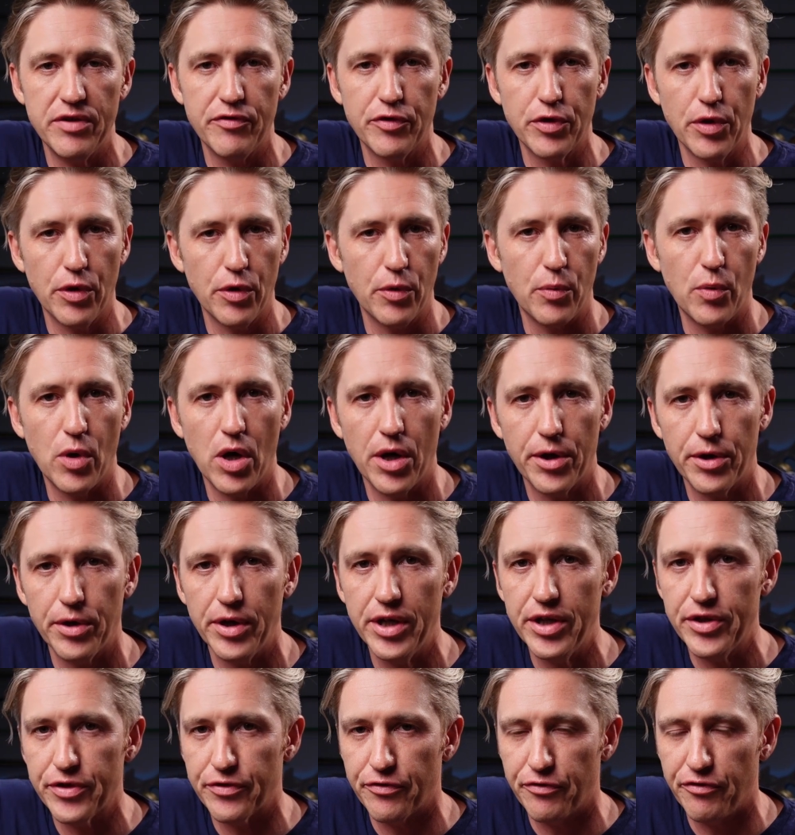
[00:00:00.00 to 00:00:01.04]
even though the water
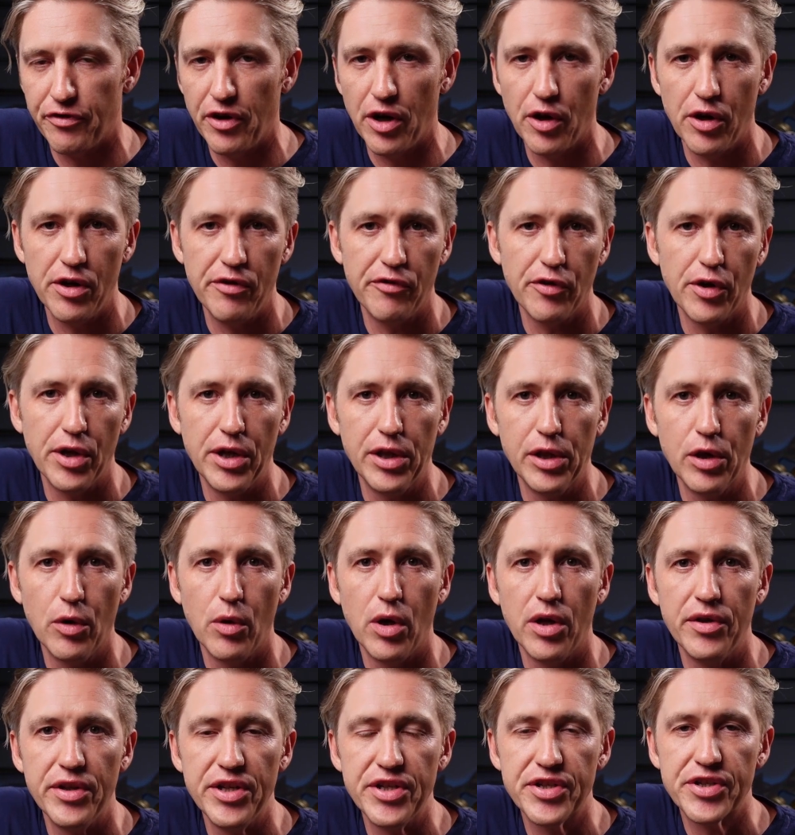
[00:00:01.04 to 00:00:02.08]
is very, very
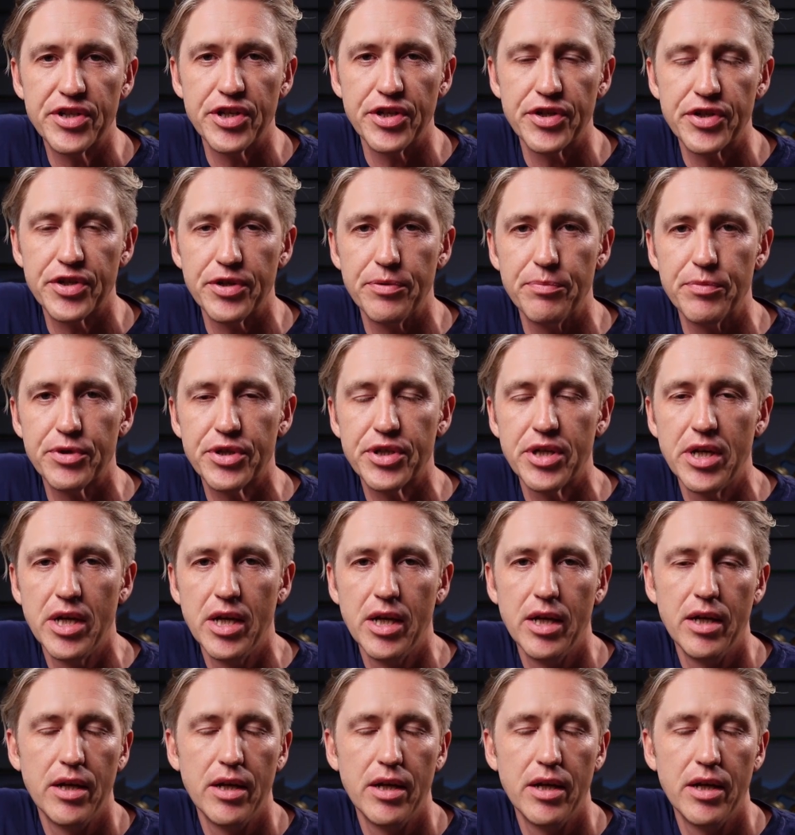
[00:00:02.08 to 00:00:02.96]
low on these systems.